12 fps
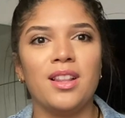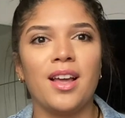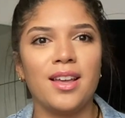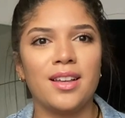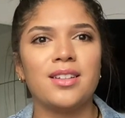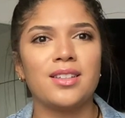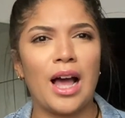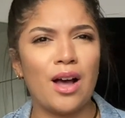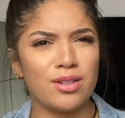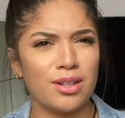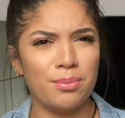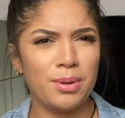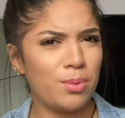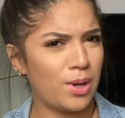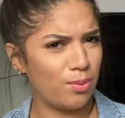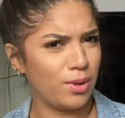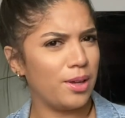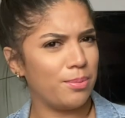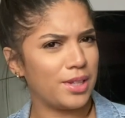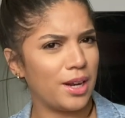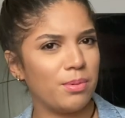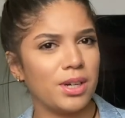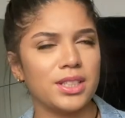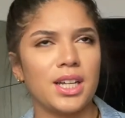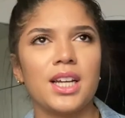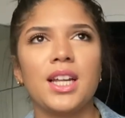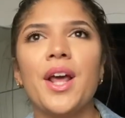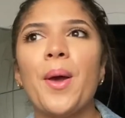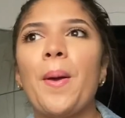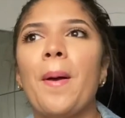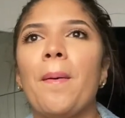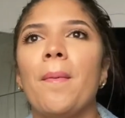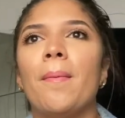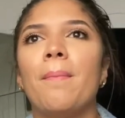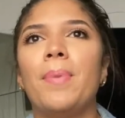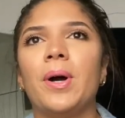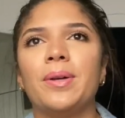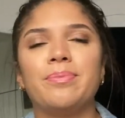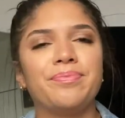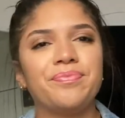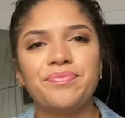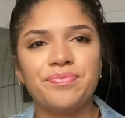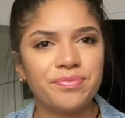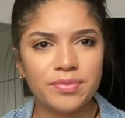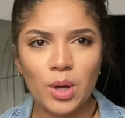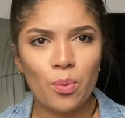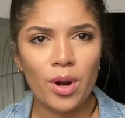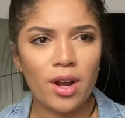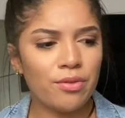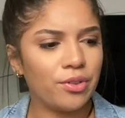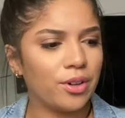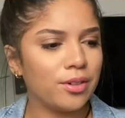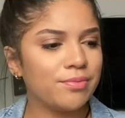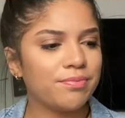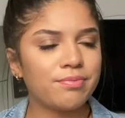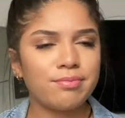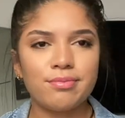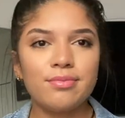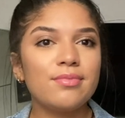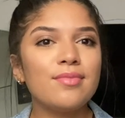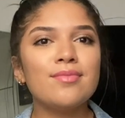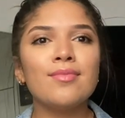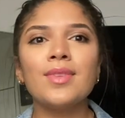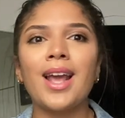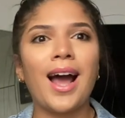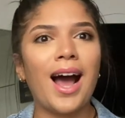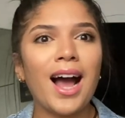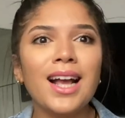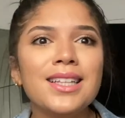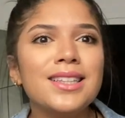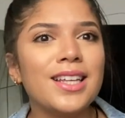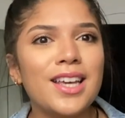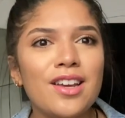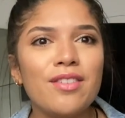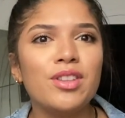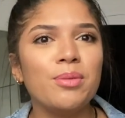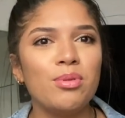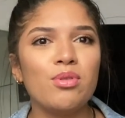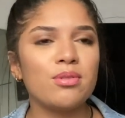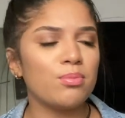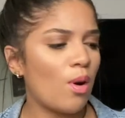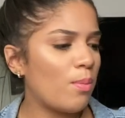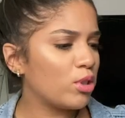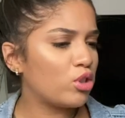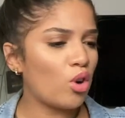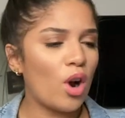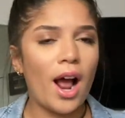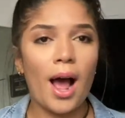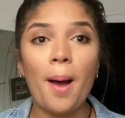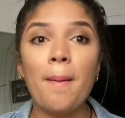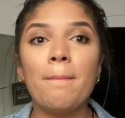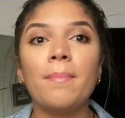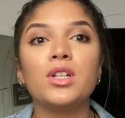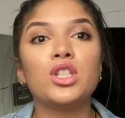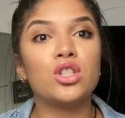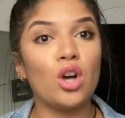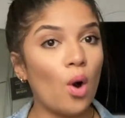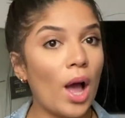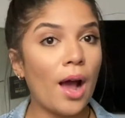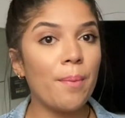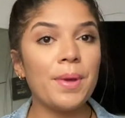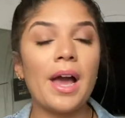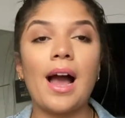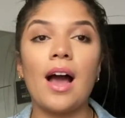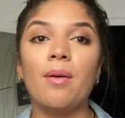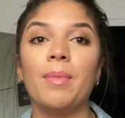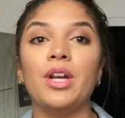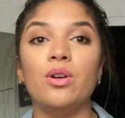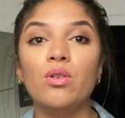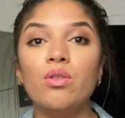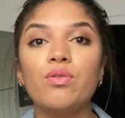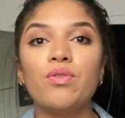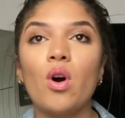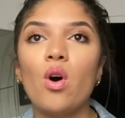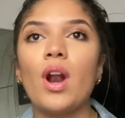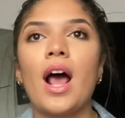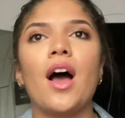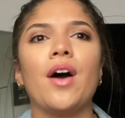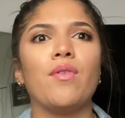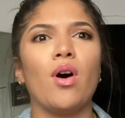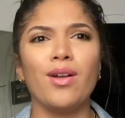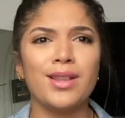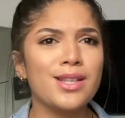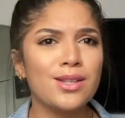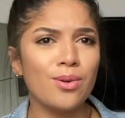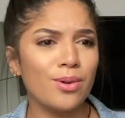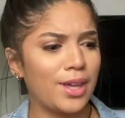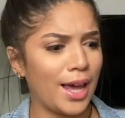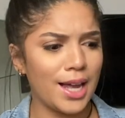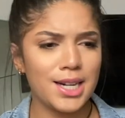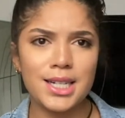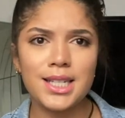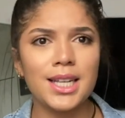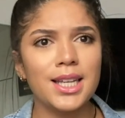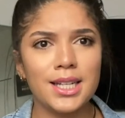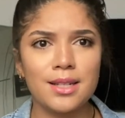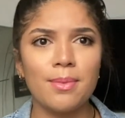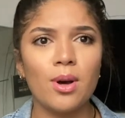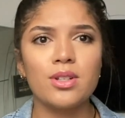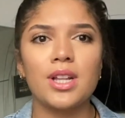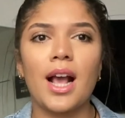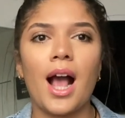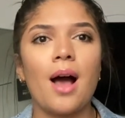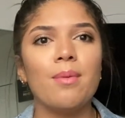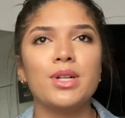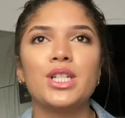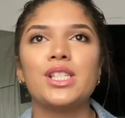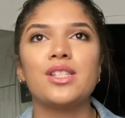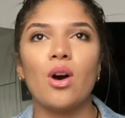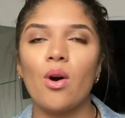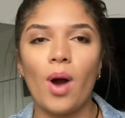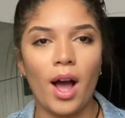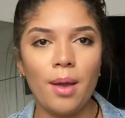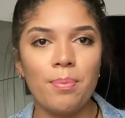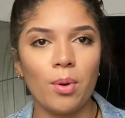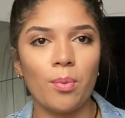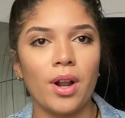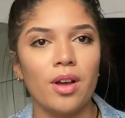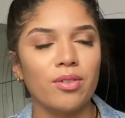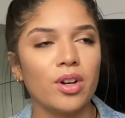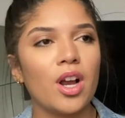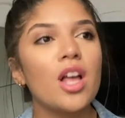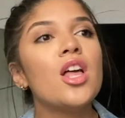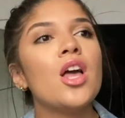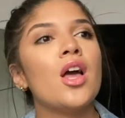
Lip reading: Like, how some people get really upset about that. But whatever. I leave the Boost Mobile store. I'm so happy. I have my new phone. I have all these little gadgets and gizmos. Like, I'm just so hype or whatever.